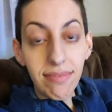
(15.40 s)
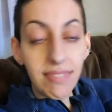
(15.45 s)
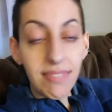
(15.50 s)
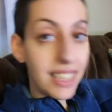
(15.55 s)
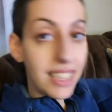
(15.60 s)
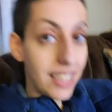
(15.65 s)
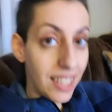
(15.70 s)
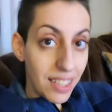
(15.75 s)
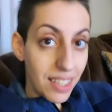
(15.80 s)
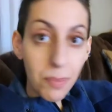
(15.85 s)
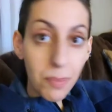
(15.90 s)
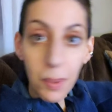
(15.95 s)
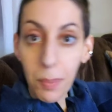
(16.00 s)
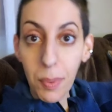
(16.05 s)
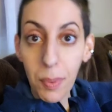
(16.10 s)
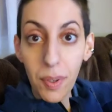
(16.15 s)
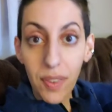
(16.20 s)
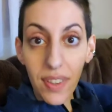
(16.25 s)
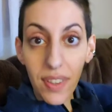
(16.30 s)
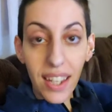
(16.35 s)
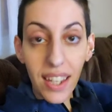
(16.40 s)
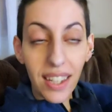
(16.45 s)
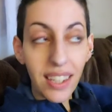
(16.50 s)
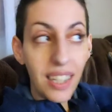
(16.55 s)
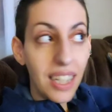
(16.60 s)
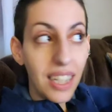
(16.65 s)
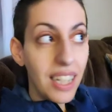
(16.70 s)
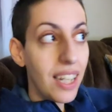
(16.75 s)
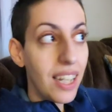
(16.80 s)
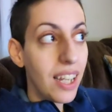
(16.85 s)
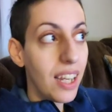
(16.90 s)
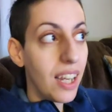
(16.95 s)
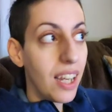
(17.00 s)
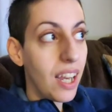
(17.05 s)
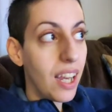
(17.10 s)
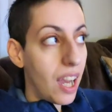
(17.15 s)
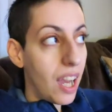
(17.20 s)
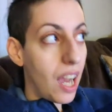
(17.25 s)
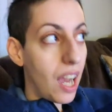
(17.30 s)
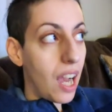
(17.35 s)
Today is my birthday.
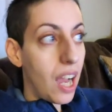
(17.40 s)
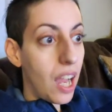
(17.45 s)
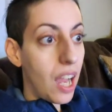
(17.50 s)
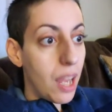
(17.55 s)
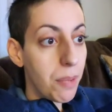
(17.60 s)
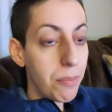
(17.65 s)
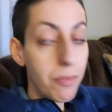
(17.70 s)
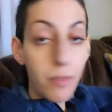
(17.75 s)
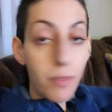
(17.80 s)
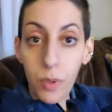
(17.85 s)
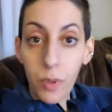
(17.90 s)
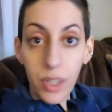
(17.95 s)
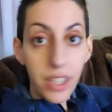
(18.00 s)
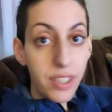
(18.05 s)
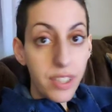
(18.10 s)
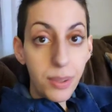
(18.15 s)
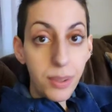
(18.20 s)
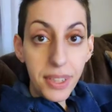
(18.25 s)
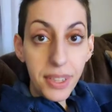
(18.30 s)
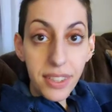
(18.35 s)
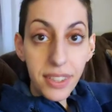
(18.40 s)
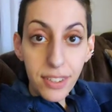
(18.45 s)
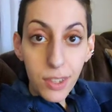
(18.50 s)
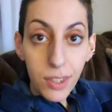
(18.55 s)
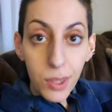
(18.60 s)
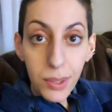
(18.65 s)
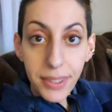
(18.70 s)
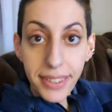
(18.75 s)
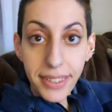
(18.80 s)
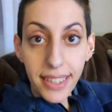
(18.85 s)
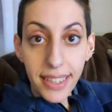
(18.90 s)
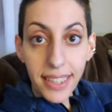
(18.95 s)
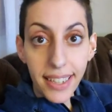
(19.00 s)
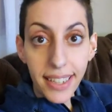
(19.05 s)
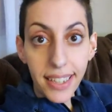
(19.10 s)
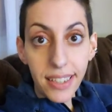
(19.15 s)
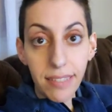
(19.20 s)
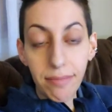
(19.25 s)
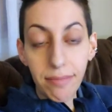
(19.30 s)
I'm 42 years old today.